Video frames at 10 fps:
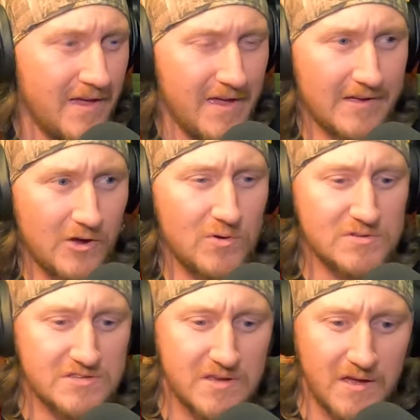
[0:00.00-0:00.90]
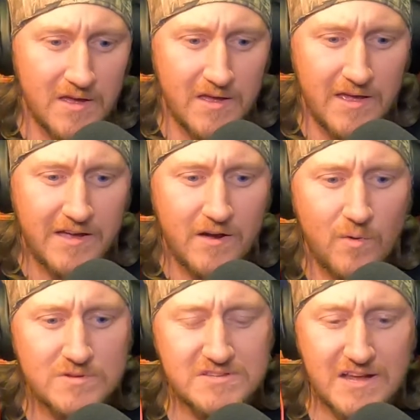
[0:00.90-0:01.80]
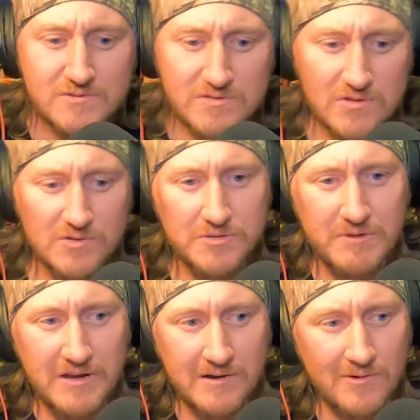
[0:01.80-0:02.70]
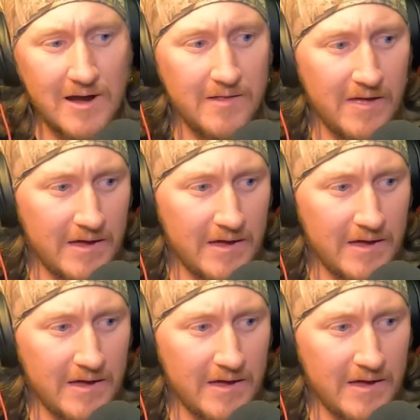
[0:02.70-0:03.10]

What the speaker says: It coincides with social media, right?